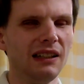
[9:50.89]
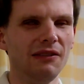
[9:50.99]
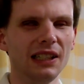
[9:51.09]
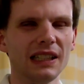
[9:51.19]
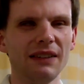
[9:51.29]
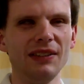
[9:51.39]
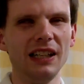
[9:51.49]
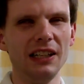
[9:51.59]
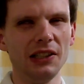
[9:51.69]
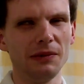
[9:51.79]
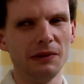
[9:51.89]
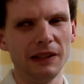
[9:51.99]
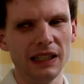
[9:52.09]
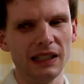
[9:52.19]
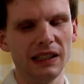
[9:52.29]
which can be a useful
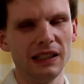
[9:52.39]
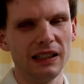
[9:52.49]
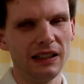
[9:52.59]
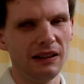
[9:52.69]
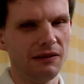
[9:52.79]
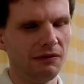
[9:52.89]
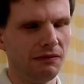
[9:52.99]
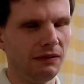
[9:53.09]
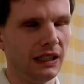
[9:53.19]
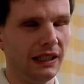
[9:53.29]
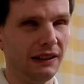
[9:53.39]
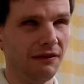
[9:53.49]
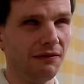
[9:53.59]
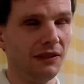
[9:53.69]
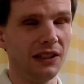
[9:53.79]
thing
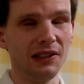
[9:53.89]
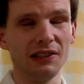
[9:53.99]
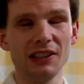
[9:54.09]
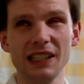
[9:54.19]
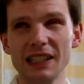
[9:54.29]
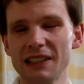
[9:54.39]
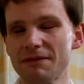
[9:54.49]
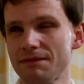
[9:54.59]
while you're training.